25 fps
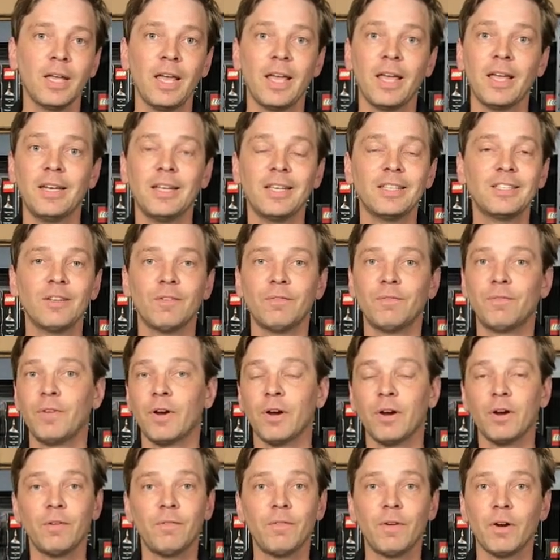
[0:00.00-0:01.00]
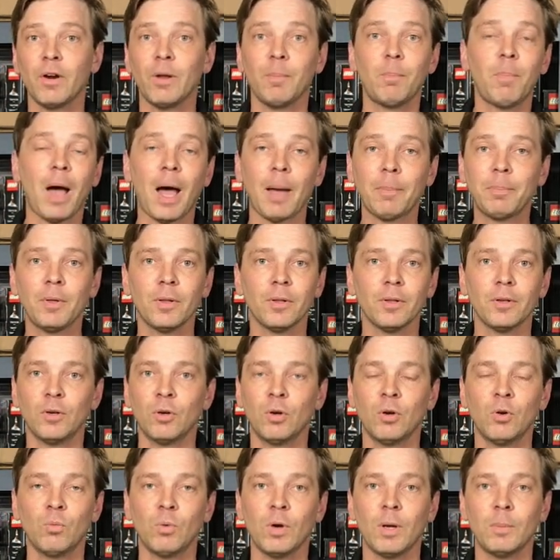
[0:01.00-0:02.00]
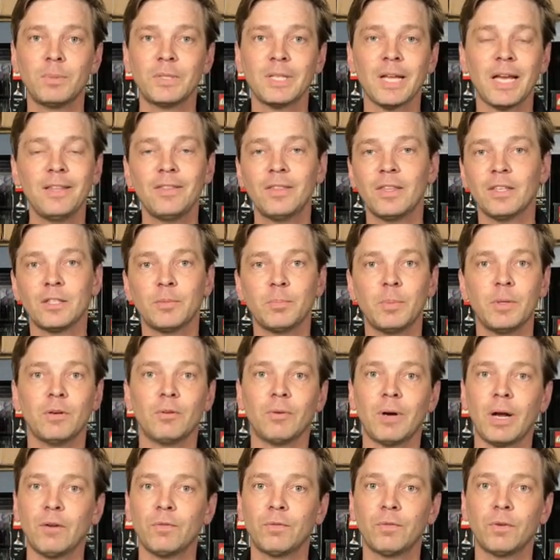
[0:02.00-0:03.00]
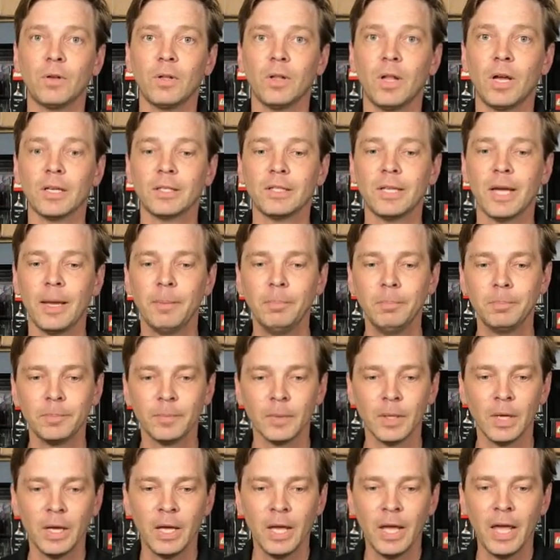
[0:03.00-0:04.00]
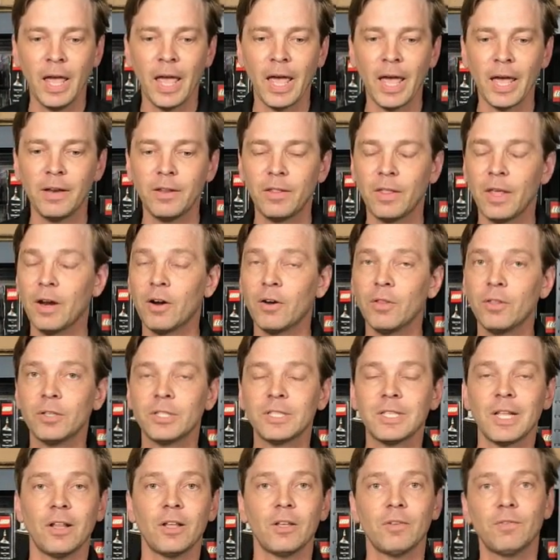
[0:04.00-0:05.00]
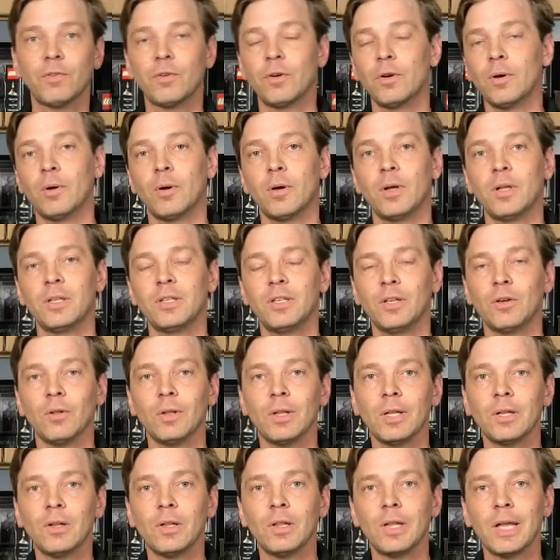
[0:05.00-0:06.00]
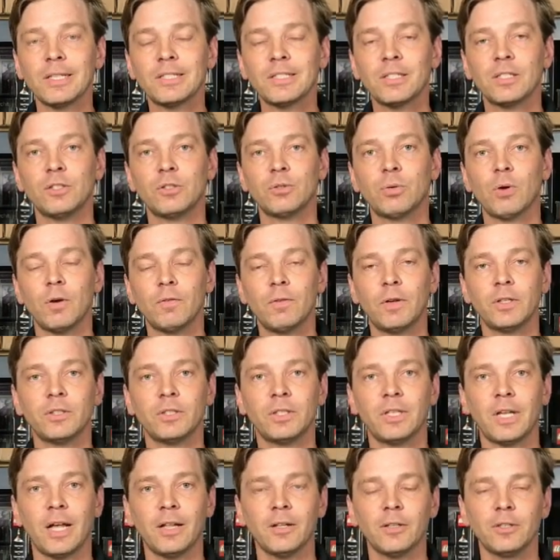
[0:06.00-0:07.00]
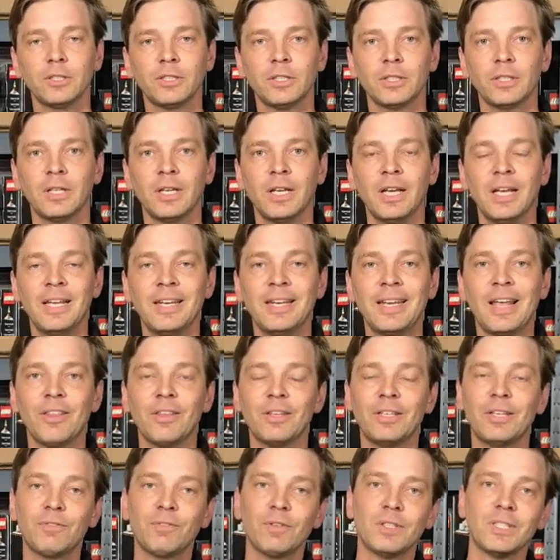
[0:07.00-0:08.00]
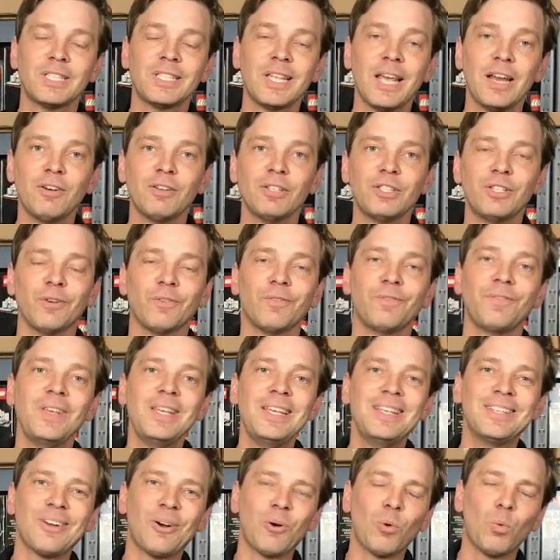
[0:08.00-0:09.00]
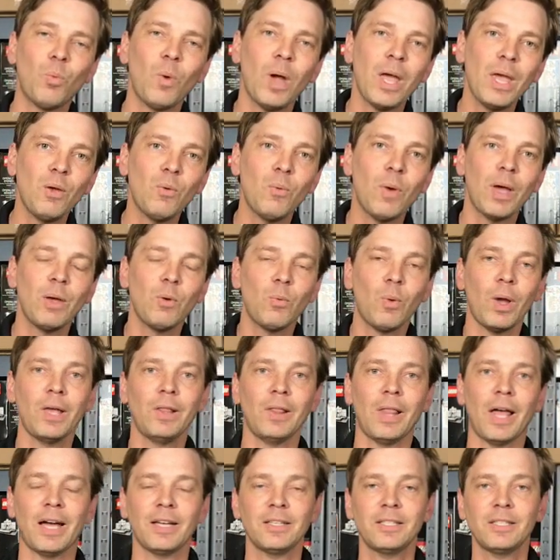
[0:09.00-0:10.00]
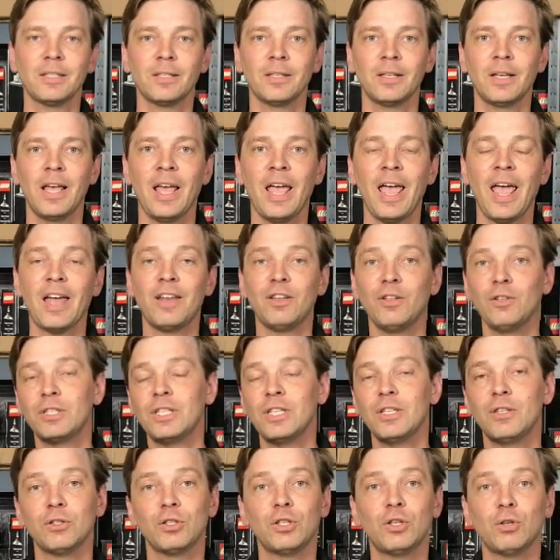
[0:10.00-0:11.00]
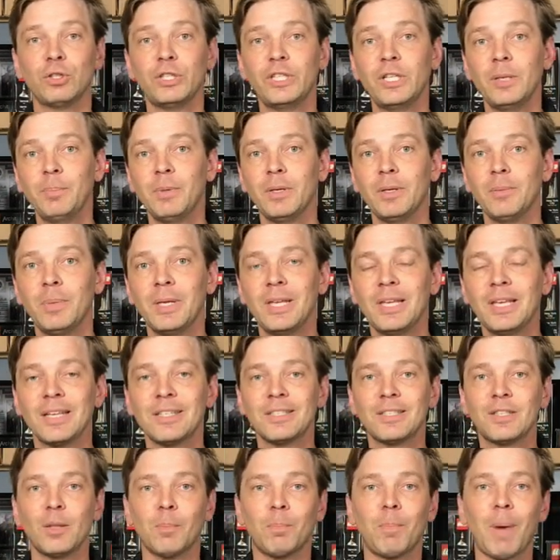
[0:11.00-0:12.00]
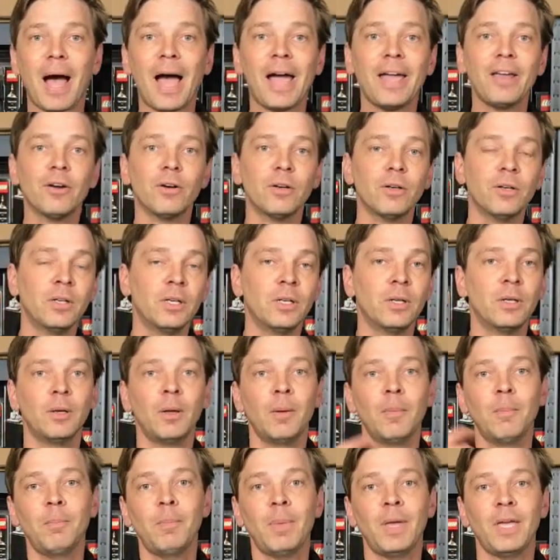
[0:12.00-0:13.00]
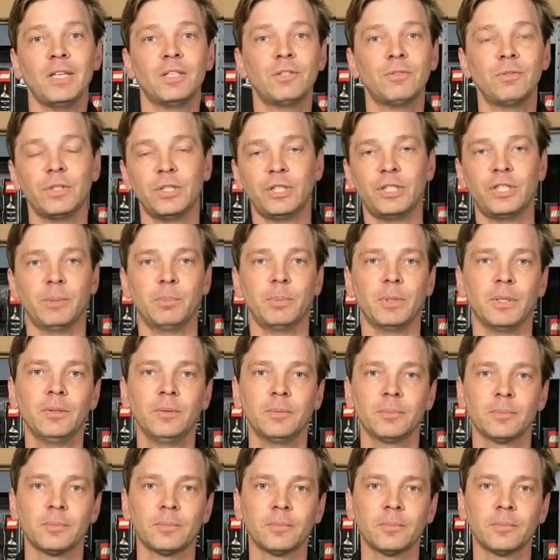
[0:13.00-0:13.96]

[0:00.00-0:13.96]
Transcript: and it's a very, very popular website that's been around for a long time. And there they're selling for a little less than $1,200. Now the difference there is your fees are way, way, way less, and you see there's no shipping because the buyer pays for the shipping.